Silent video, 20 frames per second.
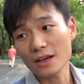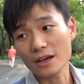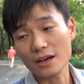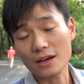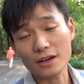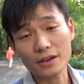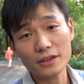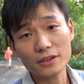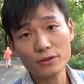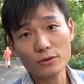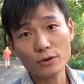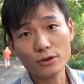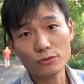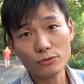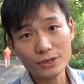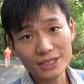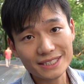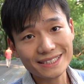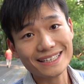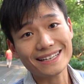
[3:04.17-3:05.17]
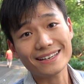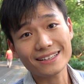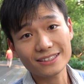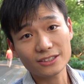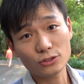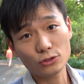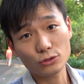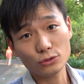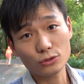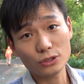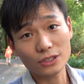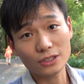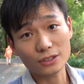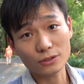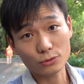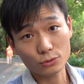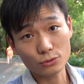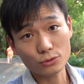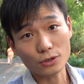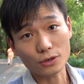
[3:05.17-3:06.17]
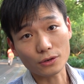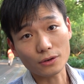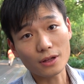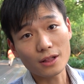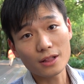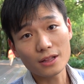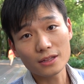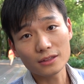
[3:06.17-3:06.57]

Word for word: uh, he will resend it to the Google.